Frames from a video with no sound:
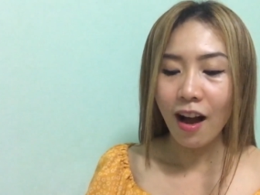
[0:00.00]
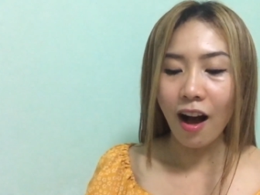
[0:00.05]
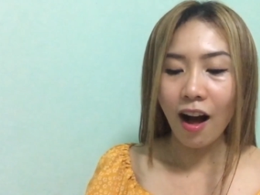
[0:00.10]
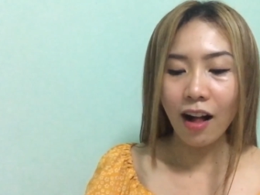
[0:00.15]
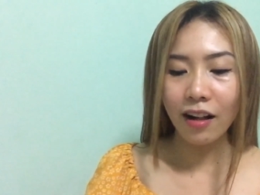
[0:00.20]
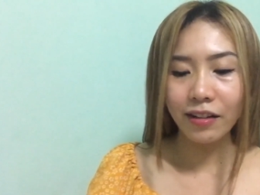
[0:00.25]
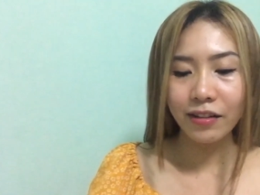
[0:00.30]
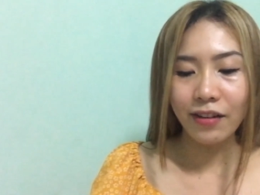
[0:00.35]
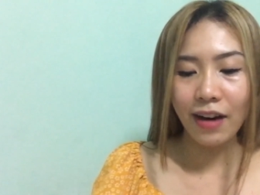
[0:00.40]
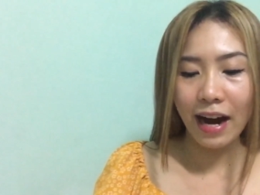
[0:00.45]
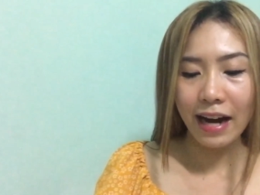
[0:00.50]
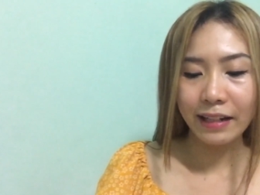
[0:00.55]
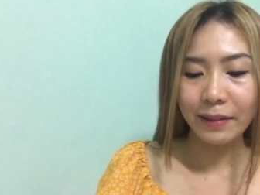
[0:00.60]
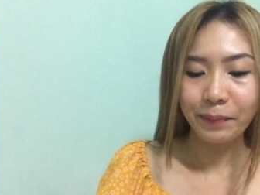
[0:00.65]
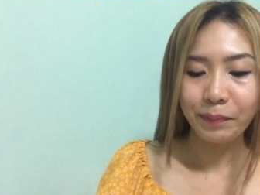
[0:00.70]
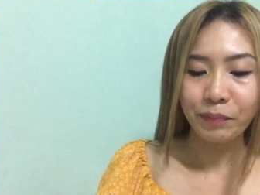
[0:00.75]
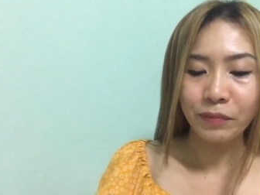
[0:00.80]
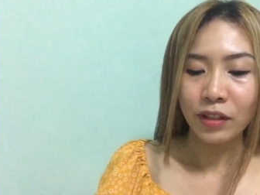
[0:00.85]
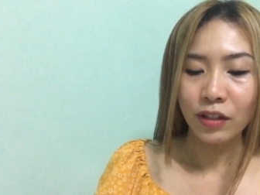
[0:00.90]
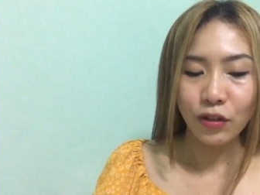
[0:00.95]
All right,
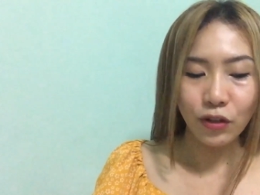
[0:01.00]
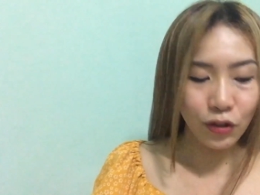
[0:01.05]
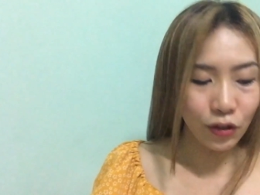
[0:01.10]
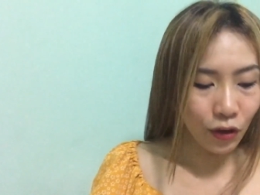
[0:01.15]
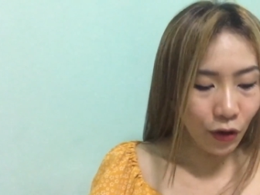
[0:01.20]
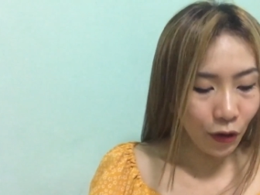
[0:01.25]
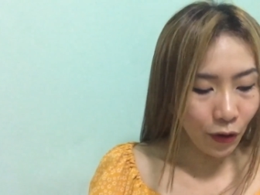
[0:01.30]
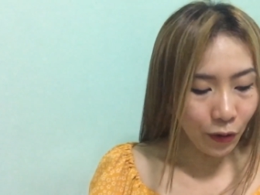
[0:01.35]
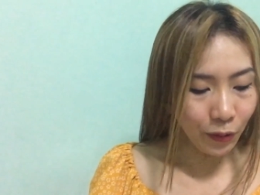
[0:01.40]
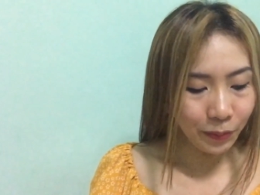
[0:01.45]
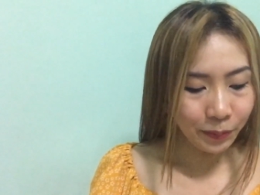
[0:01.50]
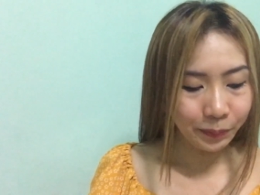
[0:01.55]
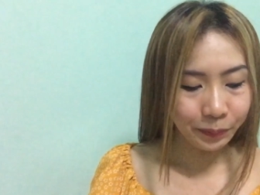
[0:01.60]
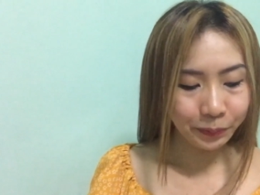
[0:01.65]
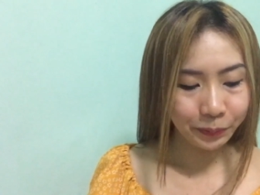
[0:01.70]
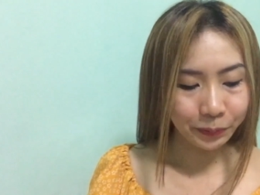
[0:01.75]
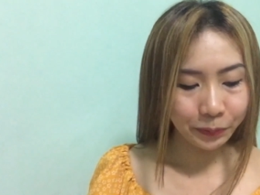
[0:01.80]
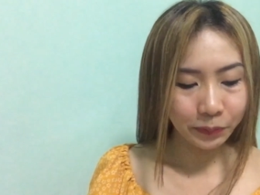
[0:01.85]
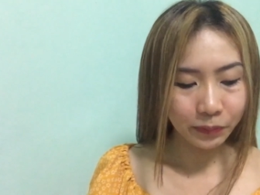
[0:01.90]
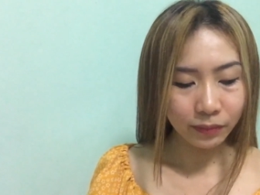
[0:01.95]
so
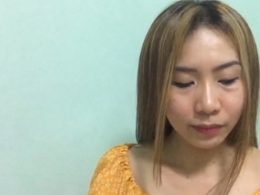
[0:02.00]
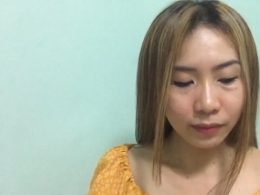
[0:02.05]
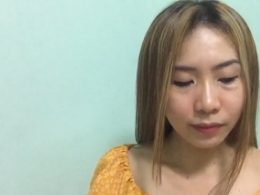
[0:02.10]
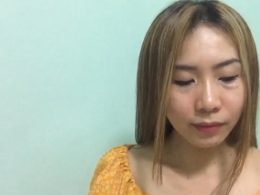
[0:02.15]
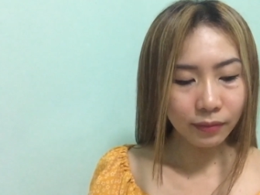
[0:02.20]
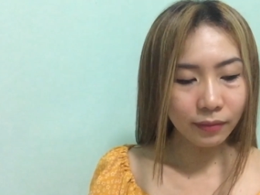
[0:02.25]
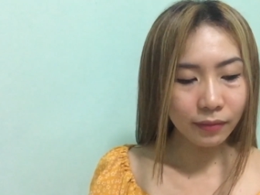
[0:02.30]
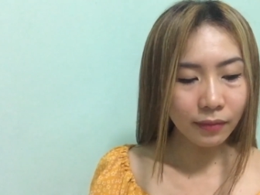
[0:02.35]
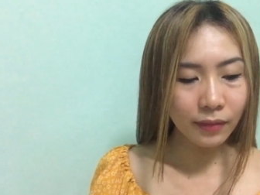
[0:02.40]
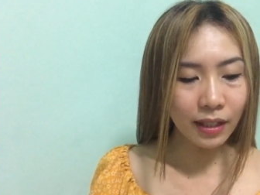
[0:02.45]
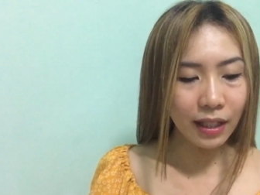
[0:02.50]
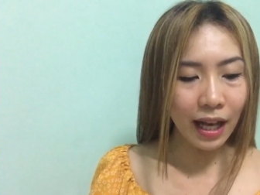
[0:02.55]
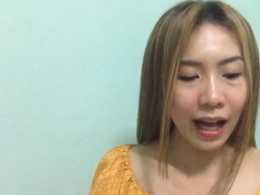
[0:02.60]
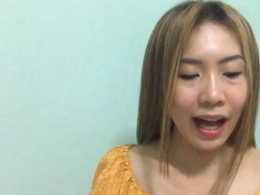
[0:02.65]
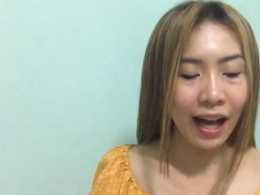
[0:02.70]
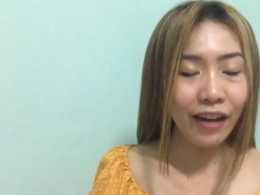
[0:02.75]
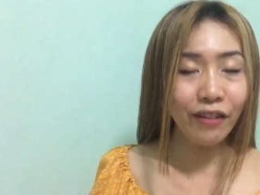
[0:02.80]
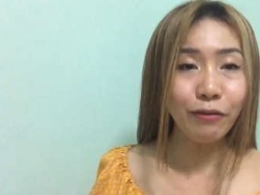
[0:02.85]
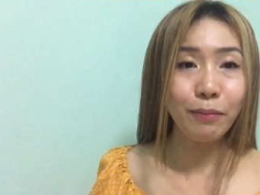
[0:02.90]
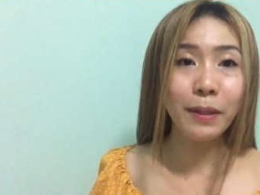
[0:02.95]

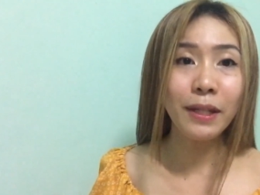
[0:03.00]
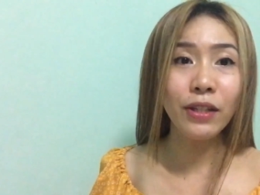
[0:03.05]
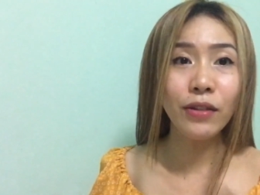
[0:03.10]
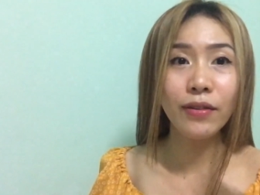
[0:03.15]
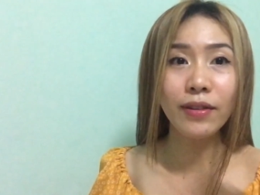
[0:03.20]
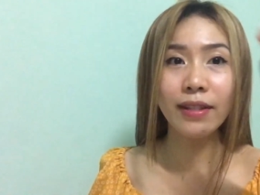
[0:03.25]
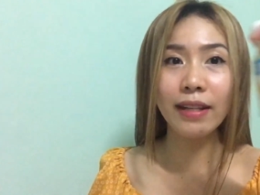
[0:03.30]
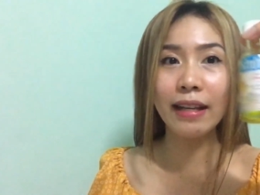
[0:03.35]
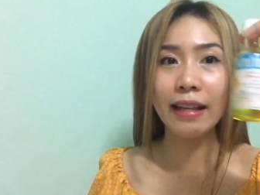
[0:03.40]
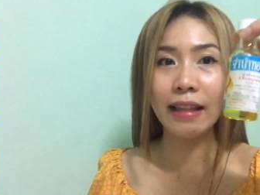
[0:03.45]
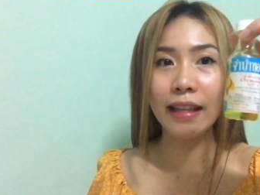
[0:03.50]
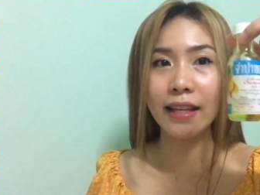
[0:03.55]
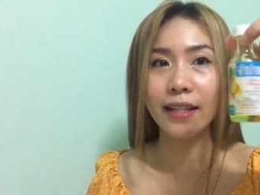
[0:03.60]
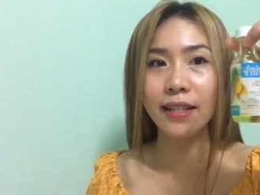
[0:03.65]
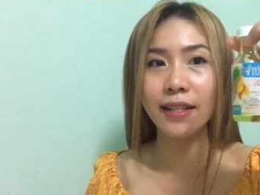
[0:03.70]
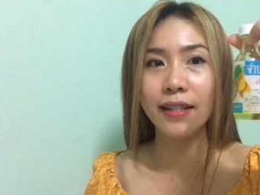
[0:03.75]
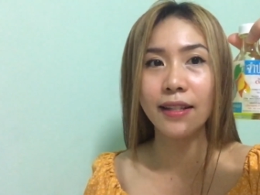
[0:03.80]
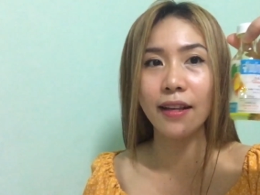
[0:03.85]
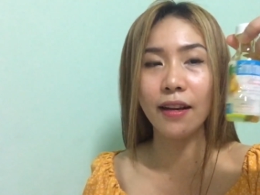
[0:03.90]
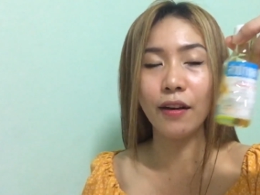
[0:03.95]
I've been using
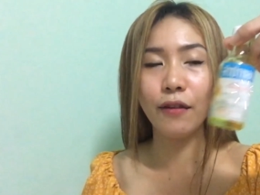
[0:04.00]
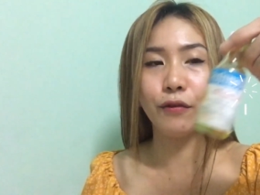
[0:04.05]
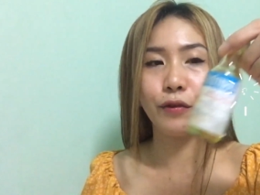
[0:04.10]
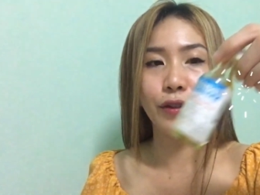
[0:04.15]
this uh,